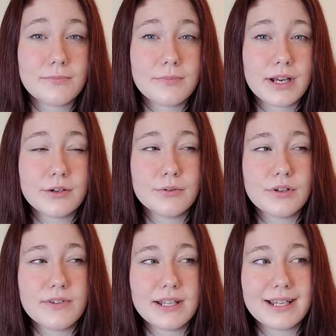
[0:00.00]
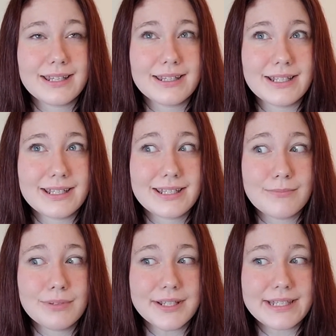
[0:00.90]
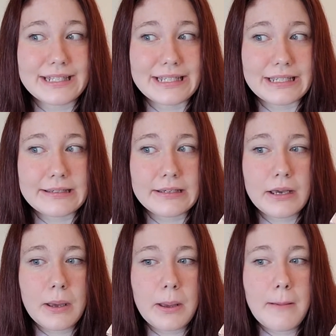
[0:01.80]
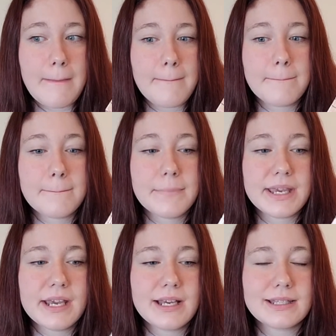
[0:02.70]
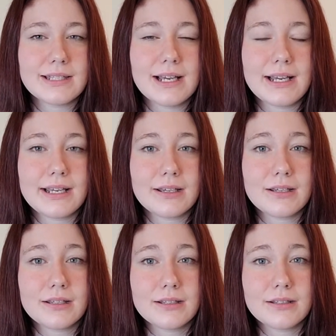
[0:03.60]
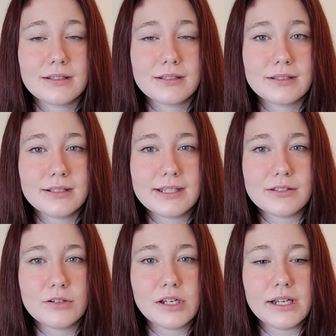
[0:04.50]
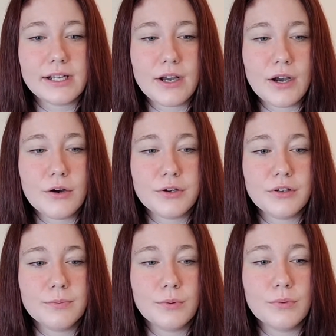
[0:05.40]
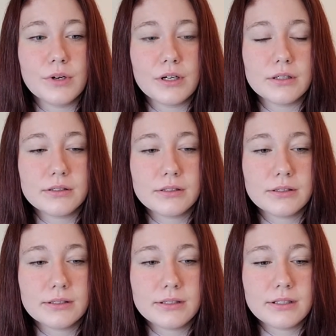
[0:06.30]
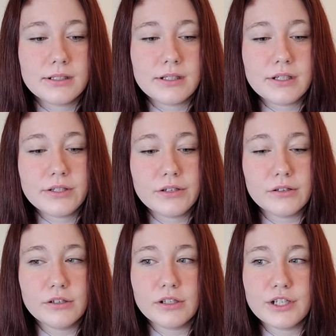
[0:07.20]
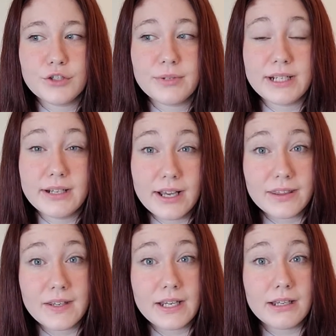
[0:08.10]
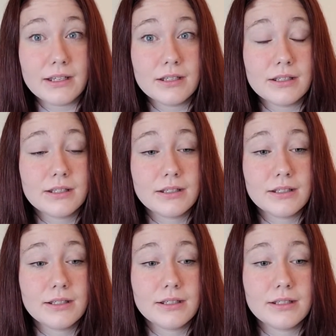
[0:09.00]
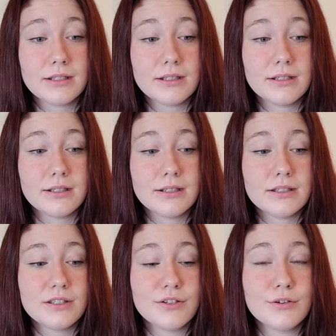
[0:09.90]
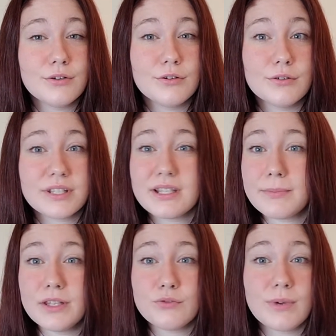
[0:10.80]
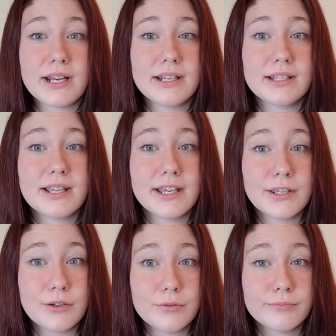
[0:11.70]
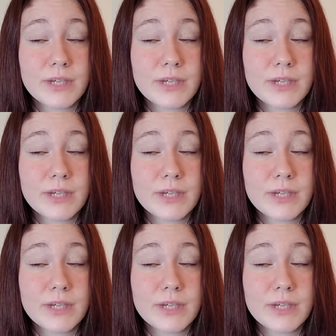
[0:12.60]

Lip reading: I don't know if I like it this simplistic, because like it's literally like, oh, you're born, you're literally doing nothing till something's ready to take you.